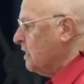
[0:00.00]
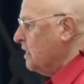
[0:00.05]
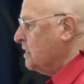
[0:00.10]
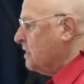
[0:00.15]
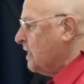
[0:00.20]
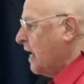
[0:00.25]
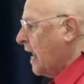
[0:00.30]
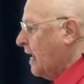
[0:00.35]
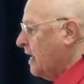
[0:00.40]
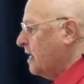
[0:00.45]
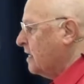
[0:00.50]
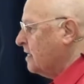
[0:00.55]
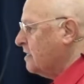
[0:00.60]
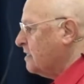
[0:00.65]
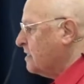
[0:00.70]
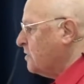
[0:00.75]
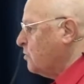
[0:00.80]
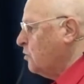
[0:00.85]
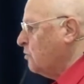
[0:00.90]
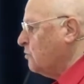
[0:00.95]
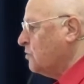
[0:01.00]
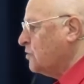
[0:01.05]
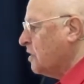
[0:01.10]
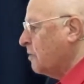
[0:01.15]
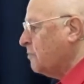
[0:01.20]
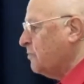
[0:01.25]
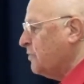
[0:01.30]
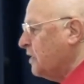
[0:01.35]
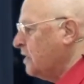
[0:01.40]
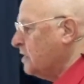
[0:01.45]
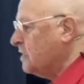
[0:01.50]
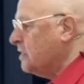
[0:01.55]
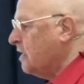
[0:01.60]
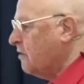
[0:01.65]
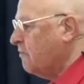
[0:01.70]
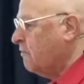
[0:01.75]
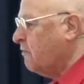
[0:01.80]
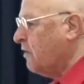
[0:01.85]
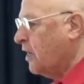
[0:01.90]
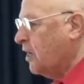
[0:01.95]
the Italians do something,
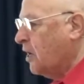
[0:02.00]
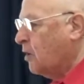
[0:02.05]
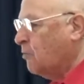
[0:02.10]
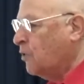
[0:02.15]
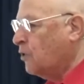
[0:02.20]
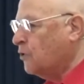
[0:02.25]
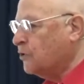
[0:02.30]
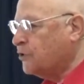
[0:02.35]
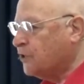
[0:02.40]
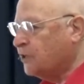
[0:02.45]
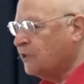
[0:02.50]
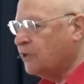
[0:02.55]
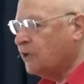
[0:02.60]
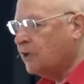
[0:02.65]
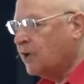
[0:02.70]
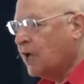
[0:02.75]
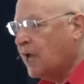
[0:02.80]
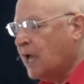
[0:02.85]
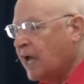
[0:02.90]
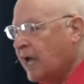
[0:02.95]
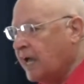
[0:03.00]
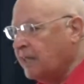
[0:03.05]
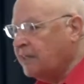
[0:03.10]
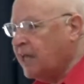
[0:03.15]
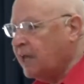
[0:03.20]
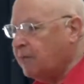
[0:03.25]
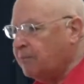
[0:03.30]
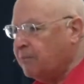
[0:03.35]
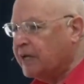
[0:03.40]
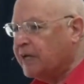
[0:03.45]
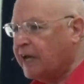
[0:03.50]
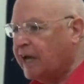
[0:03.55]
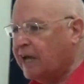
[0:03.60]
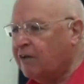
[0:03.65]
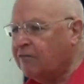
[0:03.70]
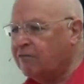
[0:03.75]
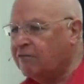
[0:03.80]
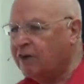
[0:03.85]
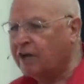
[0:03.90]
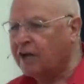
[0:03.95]
they're very emotional, and they
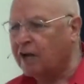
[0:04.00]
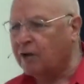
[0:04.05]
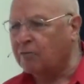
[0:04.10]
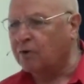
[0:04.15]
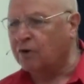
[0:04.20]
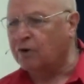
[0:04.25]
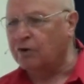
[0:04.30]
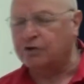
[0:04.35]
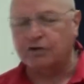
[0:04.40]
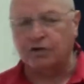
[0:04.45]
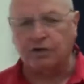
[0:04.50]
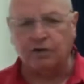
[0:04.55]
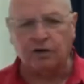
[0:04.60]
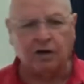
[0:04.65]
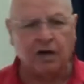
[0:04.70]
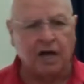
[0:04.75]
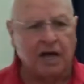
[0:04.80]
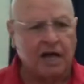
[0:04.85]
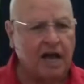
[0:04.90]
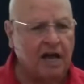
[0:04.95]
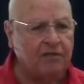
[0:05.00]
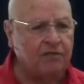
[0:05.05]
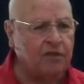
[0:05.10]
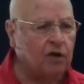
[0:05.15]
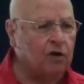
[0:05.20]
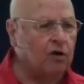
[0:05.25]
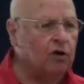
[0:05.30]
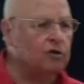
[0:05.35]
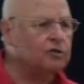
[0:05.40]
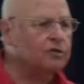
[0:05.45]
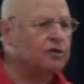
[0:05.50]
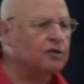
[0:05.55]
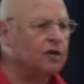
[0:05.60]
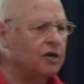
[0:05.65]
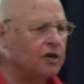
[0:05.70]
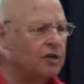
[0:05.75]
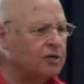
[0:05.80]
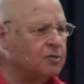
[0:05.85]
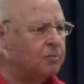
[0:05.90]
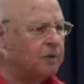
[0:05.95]
became very emotional, and the whole
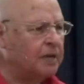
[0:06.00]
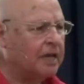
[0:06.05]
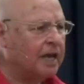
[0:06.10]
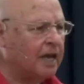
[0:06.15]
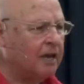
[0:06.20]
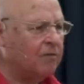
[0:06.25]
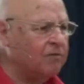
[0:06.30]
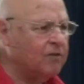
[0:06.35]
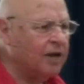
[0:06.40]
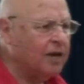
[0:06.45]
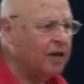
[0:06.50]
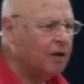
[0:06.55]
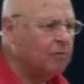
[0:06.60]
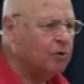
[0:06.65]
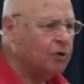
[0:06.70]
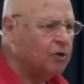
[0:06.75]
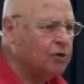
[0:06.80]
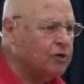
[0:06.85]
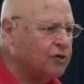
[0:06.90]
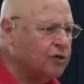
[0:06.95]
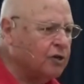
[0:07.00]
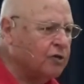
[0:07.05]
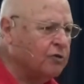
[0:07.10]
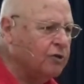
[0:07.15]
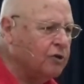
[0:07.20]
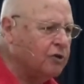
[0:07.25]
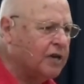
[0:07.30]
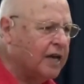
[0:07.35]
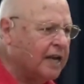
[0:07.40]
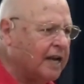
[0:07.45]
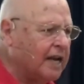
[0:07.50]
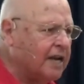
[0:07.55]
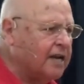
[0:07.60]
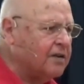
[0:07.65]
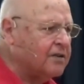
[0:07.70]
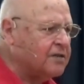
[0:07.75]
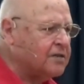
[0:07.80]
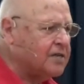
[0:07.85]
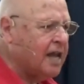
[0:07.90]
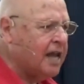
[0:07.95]
church became very emotional. You can
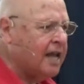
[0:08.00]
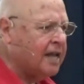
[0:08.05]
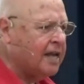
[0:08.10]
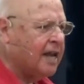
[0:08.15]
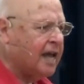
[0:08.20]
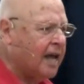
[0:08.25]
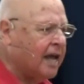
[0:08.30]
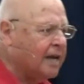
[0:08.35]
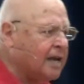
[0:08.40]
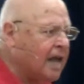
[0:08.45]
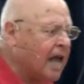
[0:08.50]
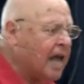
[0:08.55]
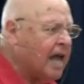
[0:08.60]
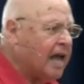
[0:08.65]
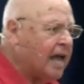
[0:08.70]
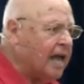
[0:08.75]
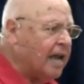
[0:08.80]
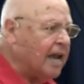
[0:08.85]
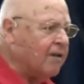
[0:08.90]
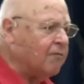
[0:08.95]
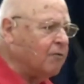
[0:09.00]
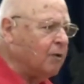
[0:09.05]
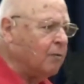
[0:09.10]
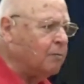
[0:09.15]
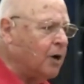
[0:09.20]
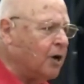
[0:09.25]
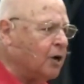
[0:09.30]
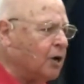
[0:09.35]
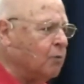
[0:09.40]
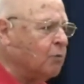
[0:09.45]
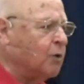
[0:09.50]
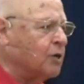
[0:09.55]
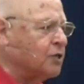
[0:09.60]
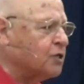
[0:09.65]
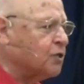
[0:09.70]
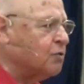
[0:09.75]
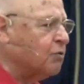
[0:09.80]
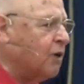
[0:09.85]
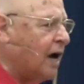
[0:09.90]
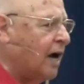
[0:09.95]
understand that. And everybody
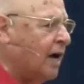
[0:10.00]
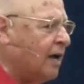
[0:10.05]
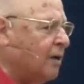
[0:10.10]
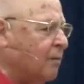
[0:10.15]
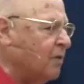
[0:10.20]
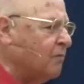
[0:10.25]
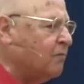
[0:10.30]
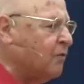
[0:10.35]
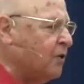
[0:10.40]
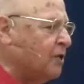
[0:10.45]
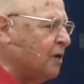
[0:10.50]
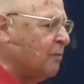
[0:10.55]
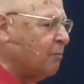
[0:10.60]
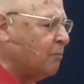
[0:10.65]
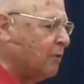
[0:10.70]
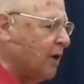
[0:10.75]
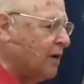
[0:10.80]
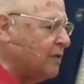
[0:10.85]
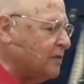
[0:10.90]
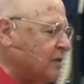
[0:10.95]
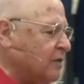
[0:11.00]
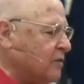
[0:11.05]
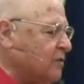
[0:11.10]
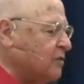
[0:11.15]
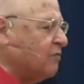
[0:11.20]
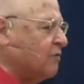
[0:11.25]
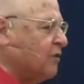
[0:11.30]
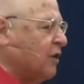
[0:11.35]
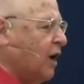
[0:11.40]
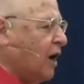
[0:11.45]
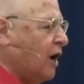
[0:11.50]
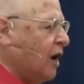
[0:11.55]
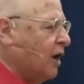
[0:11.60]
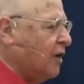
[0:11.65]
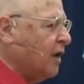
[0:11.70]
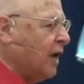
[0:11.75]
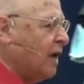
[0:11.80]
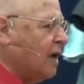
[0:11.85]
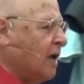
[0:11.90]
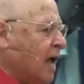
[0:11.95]
was crying before the presence of of
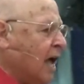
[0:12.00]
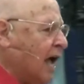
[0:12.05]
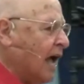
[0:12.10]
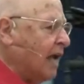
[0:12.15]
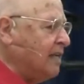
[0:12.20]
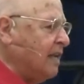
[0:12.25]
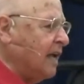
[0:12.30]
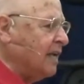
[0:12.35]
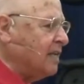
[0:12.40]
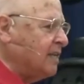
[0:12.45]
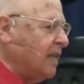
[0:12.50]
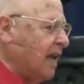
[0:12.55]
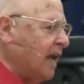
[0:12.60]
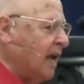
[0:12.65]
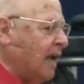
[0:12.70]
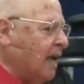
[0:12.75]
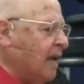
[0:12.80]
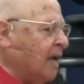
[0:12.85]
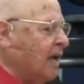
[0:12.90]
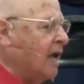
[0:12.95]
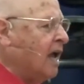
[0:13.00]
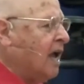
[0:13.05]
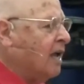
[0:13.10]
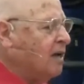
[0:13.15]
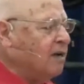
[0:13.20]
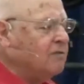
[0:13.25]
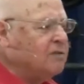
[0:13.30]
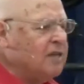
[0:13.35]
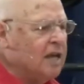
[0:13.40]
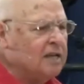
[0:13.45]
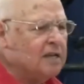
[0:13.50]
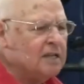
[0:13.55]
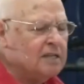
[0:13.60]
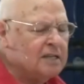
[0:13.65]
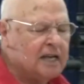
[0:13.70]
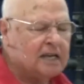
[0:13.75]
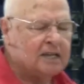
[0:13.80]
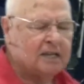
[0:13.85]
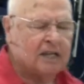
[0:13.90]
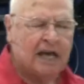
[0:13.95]
God. And that day, uh,
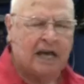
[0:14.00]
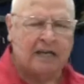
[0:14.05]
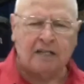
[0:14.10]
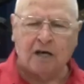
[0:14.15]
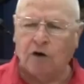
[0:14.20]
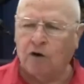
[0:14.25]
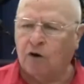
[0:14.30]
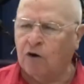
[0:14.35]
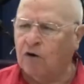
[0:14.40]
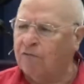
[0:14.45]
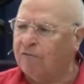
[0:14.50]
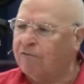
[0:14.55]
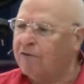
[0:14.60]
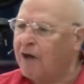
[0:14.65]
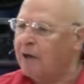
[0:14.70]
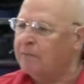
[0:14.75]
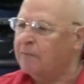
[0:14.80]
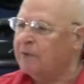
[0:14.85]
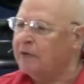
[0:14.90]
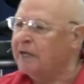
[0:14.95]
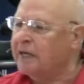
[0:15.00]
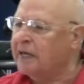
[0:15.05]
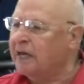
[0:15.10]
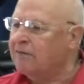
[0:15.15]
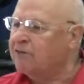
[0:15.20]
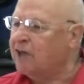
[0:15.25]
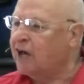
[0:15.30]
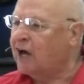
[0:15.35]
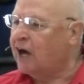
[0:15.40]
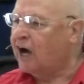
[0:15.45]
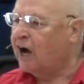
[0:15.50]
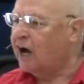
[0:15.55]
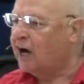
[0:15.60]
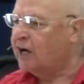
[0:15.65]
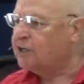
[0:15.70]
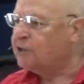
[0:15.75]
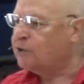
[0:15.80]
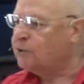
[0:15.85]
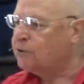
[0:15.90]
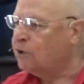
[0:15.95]
that day, the whole family gave their
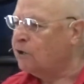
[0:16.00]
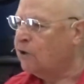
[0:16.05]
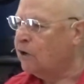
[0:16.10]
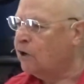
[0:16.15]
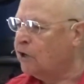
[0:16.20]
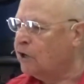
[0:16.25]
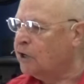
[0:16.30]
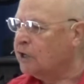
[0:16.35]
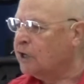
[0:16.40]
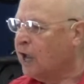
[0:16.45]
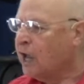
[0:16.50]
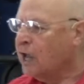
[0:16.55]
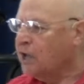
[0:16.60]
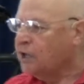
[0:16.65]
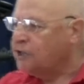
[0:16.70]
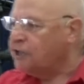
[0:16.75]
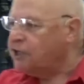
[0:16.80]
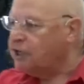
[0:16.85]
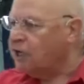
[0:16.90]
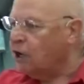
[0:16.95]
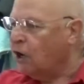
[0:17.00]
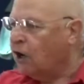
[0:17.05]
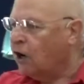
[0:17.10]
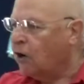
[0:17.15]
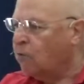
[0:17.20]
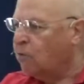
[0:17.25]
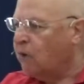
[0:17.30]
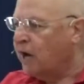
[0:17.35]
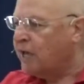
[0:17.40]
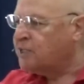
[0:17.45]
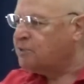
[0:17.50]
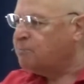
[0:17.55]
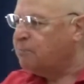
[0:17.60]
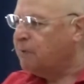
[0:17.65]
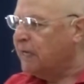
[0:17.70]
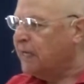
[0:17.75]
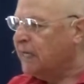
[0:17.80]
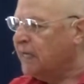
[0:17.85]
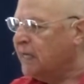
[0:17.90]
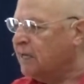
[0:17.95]
heart to the Lord. She always
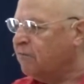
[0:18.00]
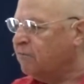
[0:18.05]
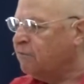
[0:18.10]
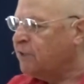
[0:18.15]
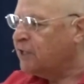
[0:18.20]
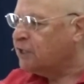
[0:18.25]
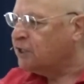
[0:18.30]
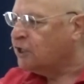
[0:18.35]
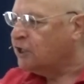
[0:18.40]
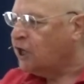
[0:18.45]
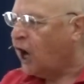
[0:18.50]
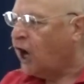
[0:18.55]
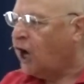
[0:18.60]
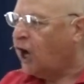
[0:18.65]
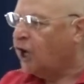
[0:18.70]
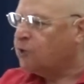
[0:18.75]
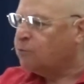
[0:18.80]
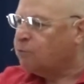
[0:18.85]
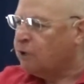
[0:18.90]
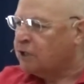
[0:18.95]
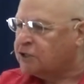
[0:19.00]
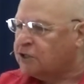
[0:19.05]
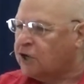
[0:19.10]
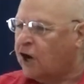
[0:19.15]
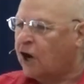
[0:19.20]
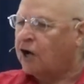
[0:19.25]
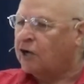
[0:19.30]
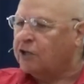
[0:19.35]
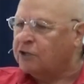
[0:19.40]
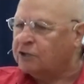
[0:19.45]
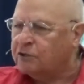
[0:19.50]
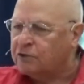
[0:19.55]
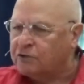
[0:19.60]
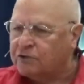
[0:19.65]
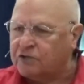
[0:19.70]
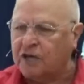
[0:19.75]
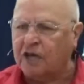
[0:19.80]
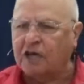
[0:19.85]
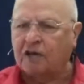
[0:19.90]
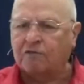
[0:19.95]
believed that God was going to
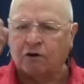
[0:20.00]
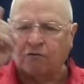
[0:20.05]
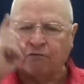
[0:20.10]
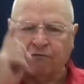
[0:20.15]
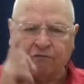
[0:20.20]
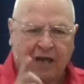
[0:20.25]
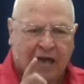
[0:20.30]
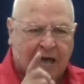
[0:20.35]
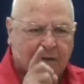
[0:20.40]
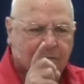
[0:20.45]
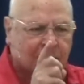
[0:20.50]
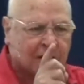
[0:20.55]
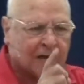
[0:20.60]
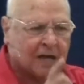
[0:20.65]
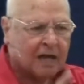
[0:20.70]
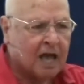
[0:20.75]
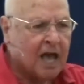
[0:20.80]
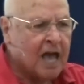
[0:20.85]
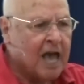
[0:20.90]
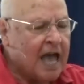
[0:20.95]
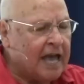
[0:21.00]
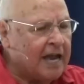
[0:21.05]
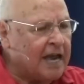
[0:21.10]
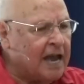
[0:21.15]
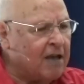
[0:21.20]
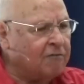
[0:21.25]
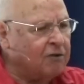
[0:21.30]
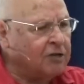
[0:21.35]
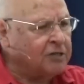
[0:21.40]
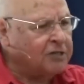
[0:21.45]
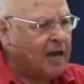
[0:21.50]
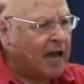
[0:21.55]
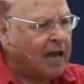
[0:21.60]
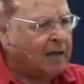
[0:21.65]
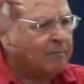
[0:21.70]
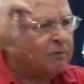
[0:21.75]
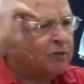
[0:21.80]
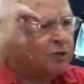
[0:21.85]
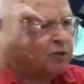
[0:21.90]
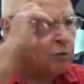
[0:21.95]
save her family. And every
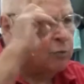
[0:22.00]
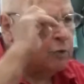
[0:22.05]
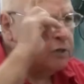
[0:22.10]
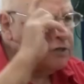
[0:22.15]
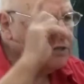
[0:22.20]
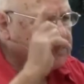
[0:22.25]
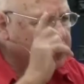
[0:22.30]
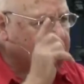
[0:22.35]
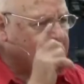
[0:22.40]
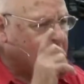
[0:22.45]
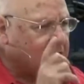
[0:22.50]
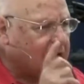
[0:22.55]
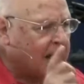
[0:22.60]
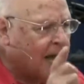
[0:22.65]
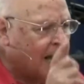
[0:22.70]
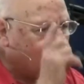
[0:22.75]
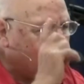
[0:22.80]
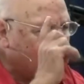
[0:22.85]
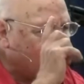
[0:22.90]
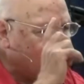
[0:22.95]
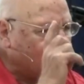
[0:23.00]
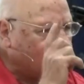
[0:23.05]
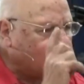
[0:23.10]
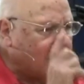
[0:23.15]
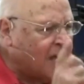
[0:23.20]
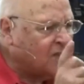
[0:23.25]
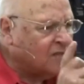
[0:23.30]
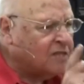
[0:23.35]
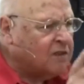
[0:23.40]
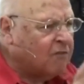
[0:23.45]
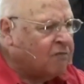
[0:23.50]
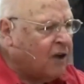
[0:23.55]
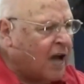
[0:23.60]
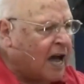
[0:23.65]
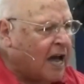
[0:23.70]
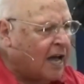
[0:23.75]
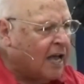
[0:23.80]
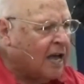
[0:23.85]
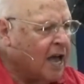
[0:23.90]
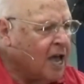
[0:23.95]
time she would stand up and
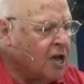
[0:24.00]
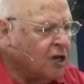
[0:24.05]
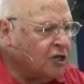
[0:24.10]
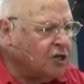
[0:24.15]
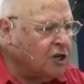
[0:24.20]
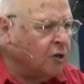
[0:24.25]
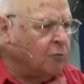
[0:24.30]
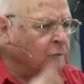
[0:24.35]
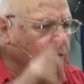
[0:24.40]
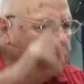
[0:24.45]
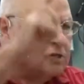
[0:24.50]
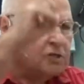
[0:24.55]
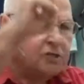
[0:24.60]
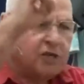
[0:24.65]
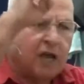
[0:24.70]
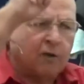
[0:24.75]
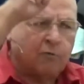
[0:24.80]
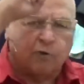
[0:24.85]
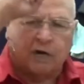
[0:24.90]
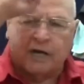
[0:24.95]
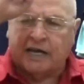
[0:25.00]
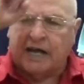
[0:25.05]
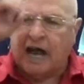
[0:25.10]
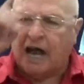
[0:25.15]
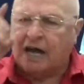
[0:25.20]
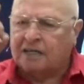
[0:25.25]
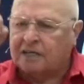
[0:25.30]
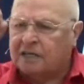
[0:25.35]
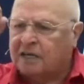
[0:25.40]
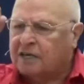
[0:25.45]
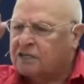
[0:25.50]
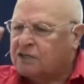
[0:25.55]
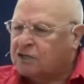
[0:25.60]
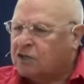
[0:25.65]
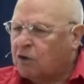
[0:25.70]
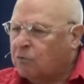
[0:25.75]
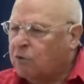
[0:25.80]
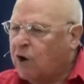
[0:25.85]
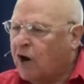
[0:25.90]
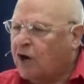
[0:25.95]
testify, she would say, regardless
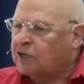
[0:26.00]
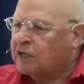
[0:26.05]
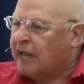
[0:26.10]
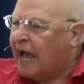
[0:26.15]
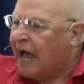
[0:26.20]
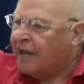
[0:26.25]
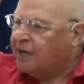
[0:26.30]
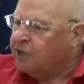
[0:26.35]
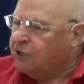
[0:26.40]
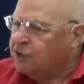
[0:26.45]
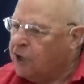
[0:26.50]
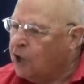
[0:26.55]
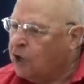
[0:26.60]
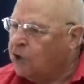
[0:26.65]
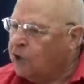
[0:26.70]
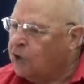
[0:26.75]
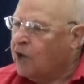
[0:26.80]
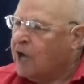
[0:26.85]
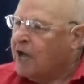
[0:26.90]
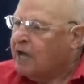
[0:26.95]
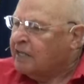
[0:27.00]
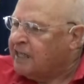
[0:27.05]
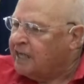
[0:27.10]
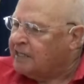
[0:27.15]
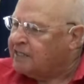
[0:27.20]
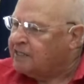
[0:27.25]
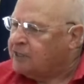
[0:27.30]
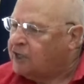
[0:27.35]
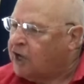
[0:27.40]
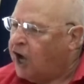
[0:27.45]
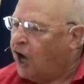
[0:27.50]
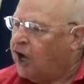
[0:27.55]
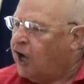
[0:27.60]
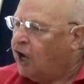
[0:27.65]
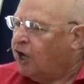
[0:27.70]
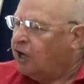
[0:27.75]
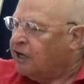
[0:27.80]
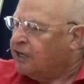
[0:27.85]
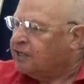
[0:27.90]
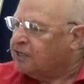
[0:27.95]
of what, I know that
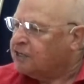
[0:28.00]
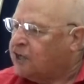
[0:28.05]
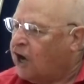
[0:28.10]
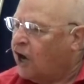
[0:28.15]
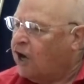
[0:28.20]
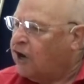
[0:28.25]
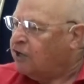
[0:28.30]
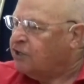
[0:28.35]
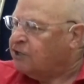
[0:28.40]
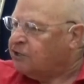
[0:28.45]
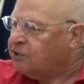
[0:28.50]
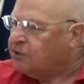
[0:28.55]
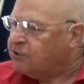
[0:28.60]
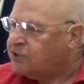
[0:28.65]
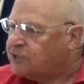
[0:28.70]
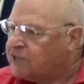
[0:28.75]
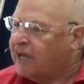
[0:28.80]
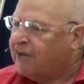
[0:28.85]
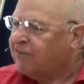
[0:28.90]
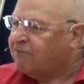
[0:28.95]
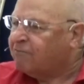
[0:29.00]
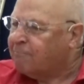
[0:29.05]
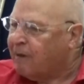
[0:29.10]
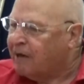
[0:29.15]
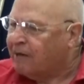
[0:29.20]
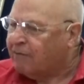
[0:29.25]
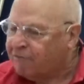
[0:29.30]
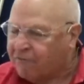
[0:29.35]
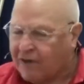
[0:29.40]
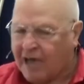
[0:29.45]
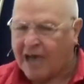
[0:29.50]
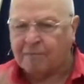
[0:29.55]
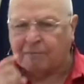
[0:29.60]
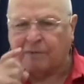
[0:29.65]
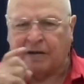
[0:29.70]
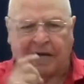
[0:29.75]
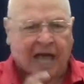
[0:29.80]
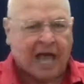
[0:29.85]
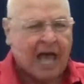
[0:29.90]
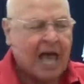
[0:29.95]
God is going to save my
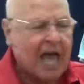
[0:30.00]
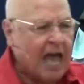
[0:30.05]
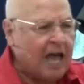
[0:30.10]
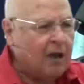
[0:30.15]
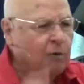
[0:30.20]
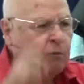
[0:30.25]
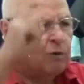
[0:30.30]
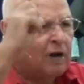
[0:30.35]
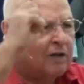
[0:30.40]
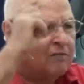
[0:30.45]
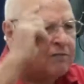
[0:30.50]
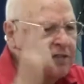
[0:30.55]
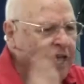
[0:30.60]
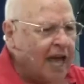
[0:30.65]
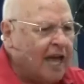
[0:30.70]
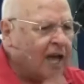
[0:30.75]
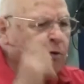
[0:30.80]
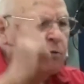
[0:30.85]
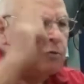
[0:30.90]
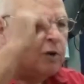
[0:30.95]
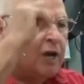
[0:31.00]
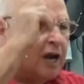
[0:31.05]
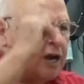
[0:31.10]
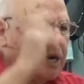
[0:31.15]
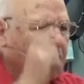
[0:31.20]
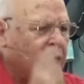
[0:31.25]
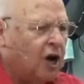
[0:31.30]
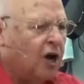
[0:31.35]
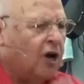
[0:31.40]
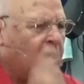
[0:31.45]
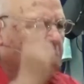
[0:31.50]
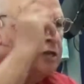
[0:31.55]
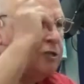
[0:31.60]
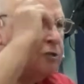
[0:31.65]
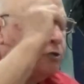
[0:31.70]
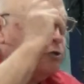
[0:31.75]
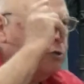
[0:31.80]
family. And one day we are going